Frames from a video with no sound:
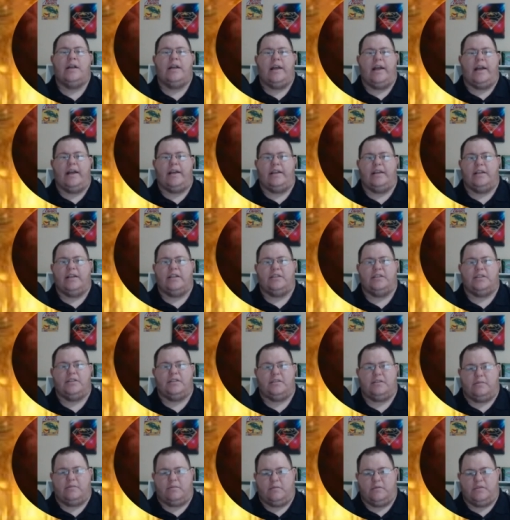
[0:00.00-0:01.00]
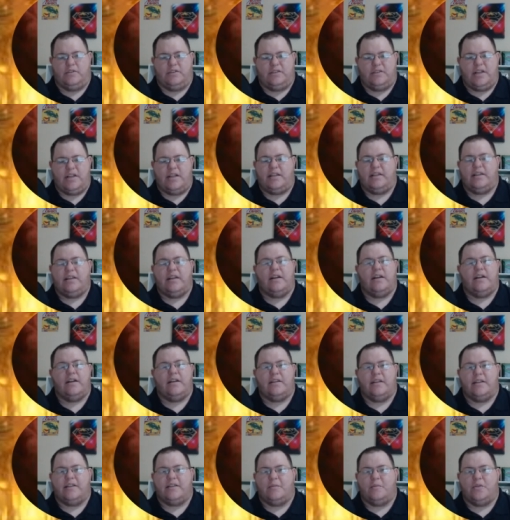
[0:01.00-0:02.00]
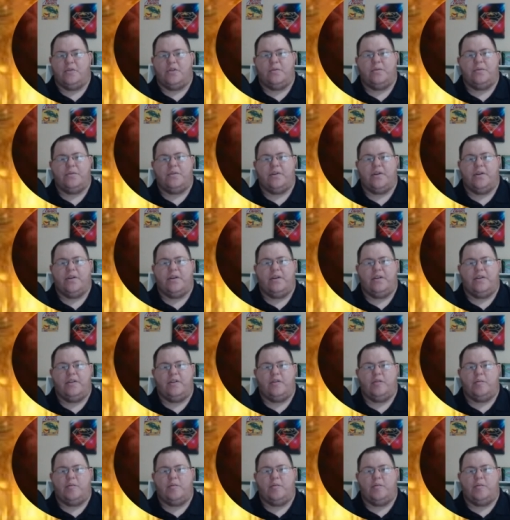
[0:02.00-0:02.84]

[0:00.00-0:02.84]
and then just sit there and let them do what they're going to do,